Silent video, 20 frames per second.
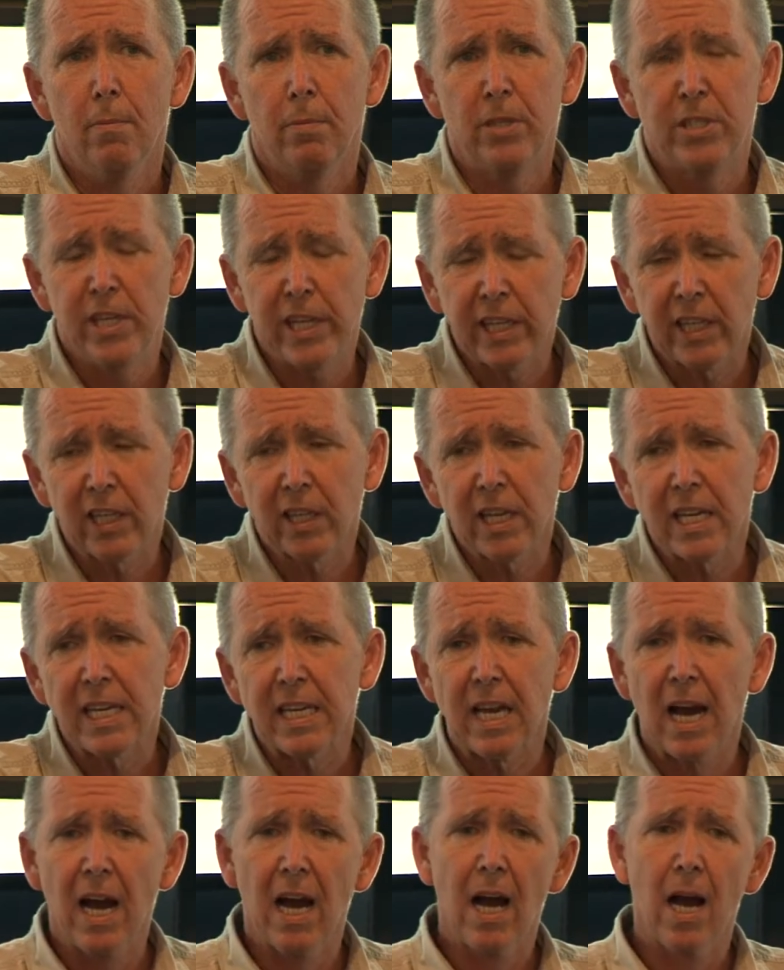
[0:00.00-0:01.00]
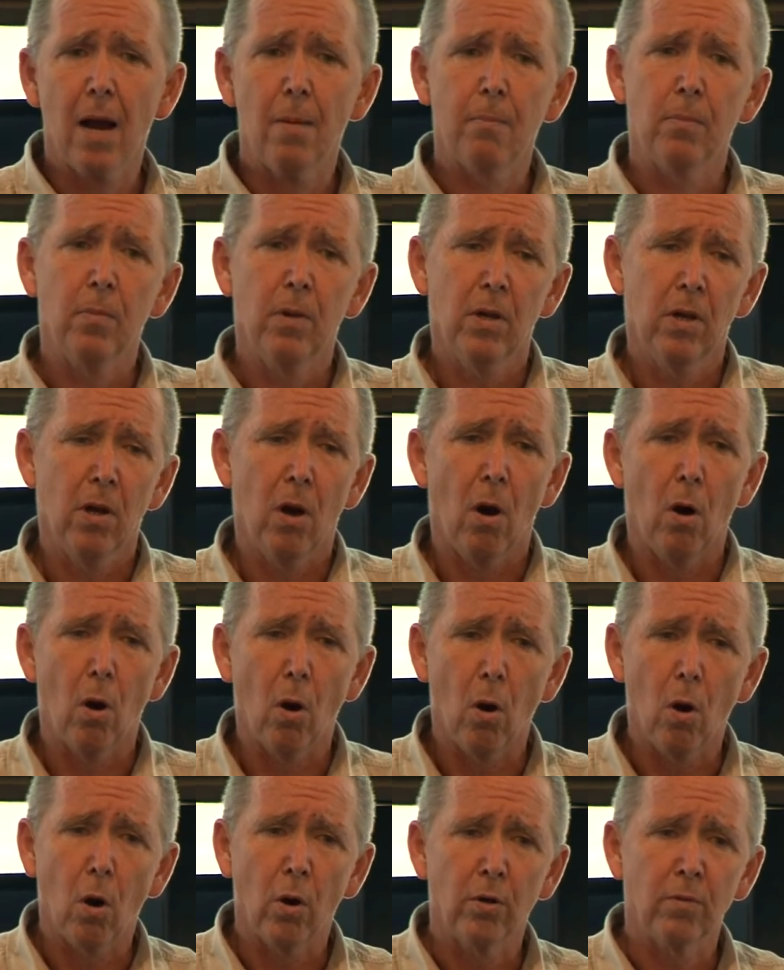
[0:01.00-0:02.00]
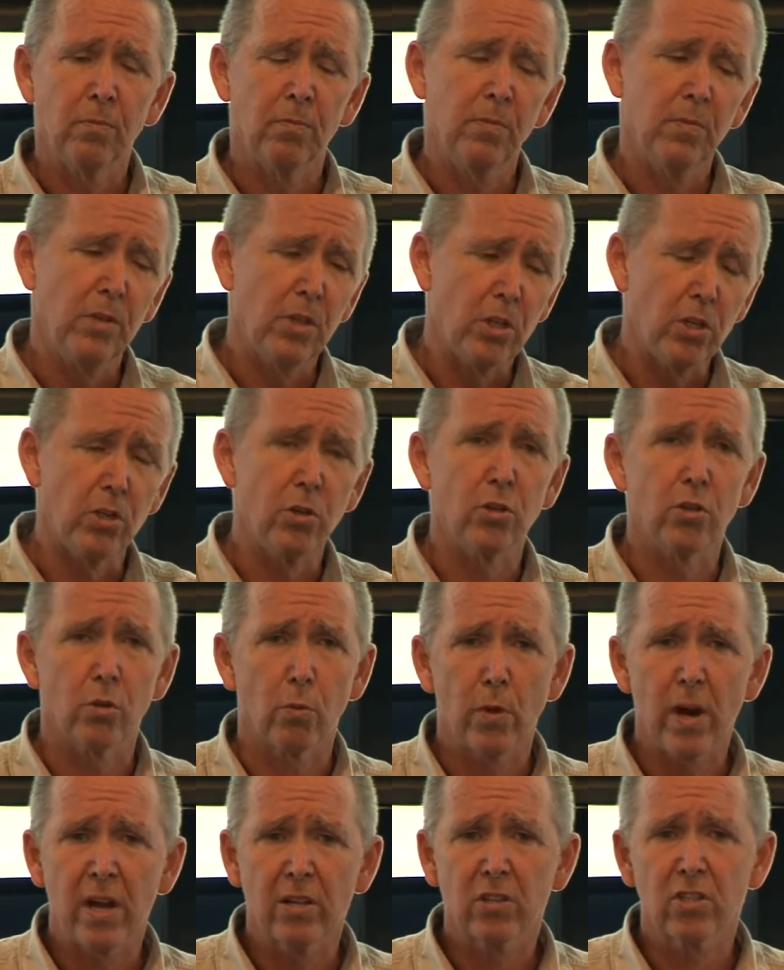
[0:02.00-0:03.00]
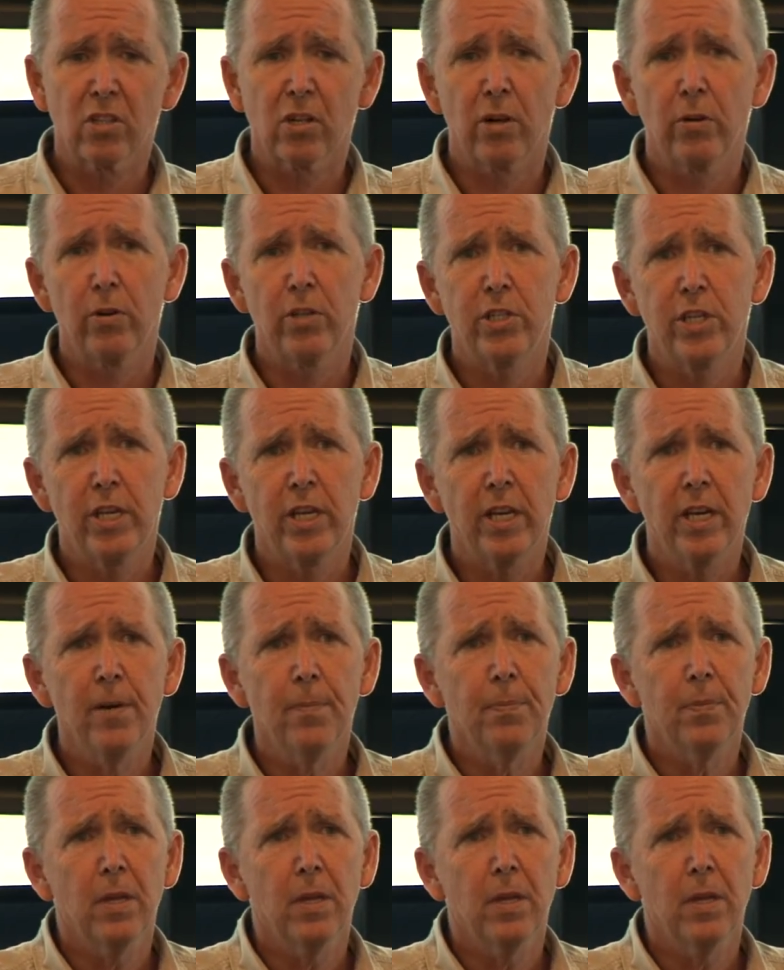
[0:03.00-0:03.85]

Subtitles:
particularly on issues around sclerotinia.